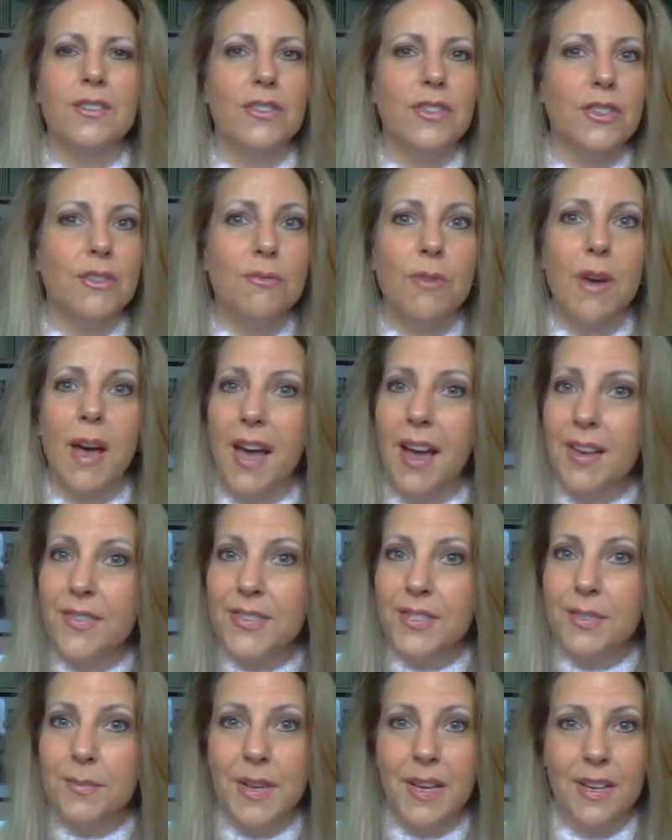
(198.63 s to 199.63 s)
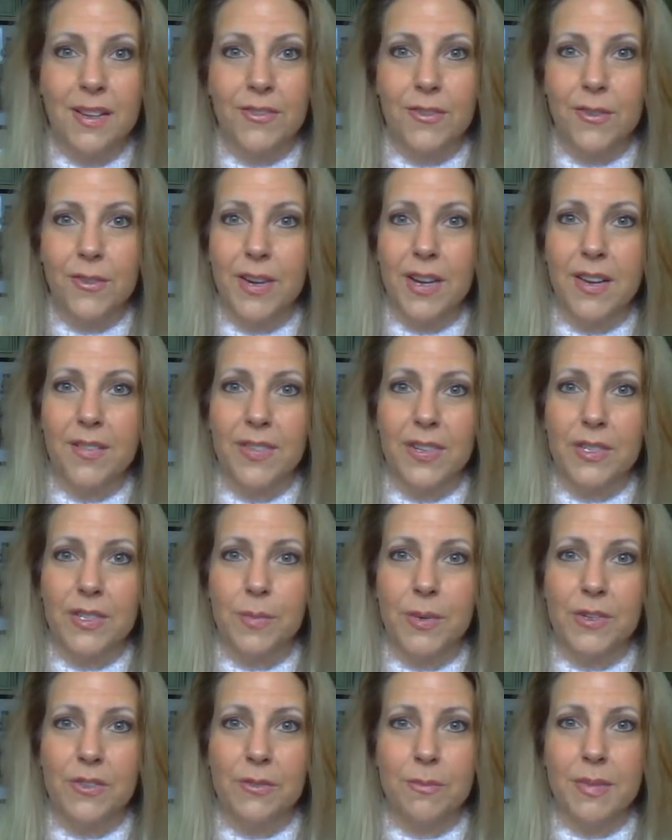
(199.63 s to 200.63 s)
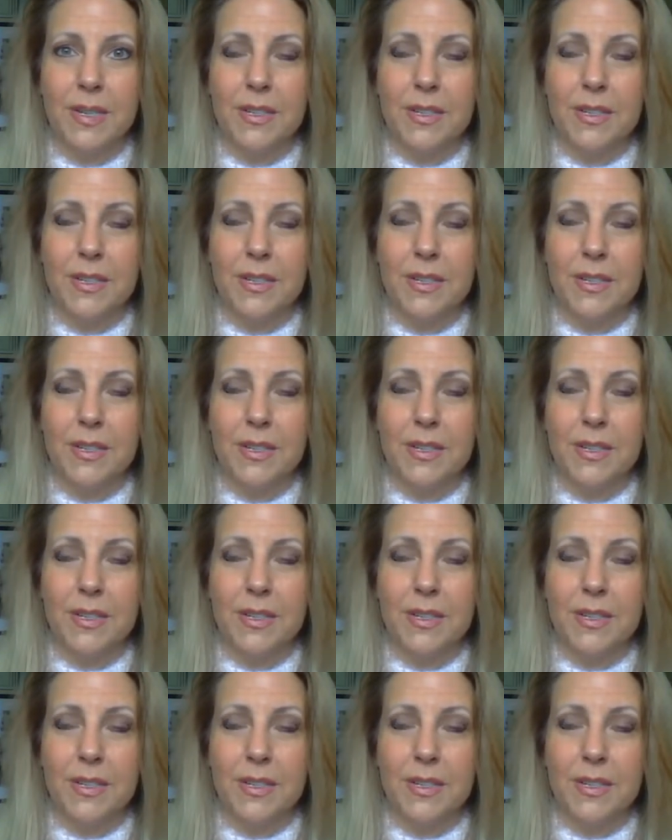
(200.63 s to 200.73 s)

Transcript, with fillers: do you have some kind of creative expression?